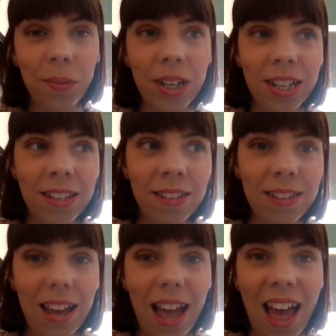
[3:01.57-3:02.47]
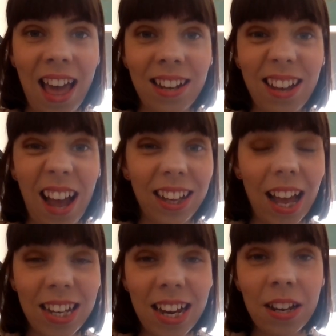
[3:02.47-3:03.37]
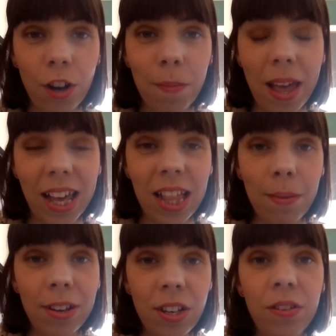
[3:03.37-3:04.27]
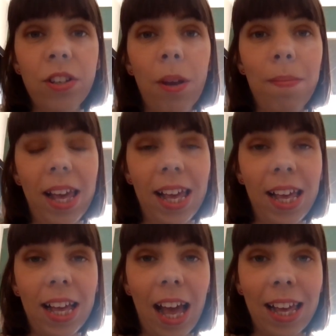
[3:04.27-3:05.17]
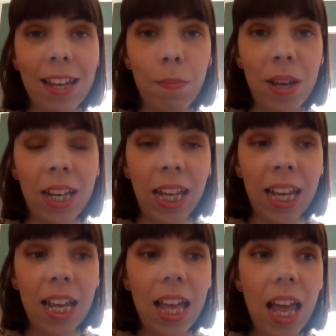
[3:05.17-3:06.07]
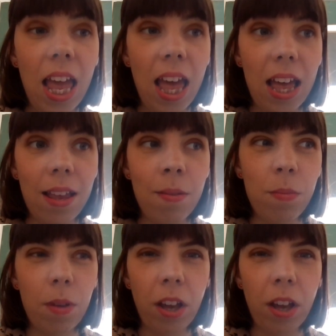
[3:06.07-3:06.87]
ones. And I did enjoy making them. I do enjoy making cat eared beanie.